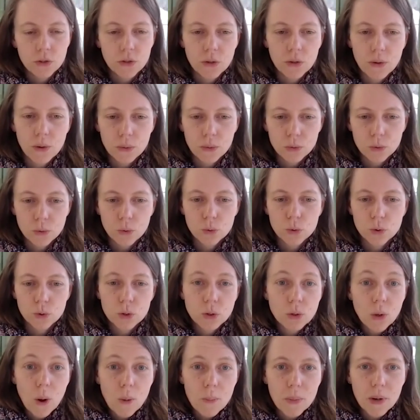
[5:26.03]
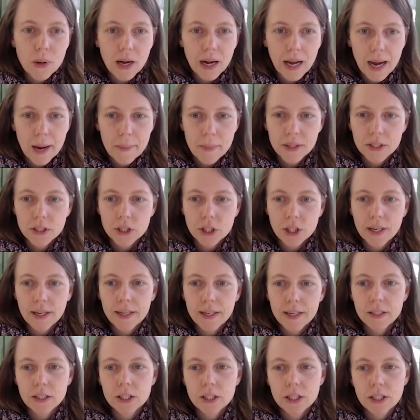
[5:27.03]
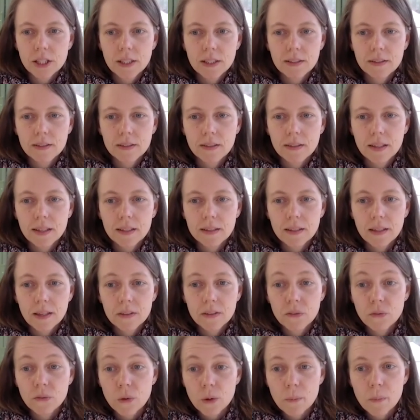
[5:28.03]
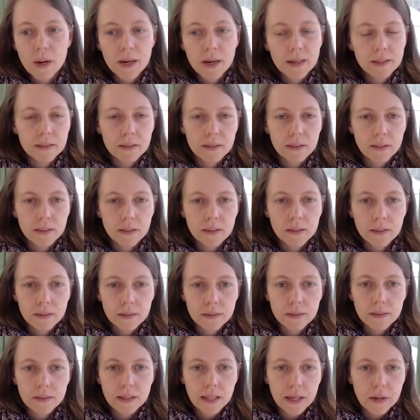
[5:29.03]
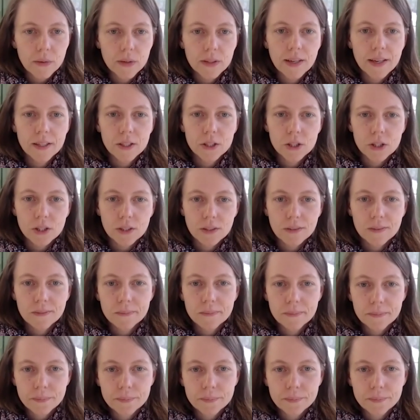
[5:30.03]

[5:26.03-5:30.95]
you know, to stop climate change and, and environmental degradation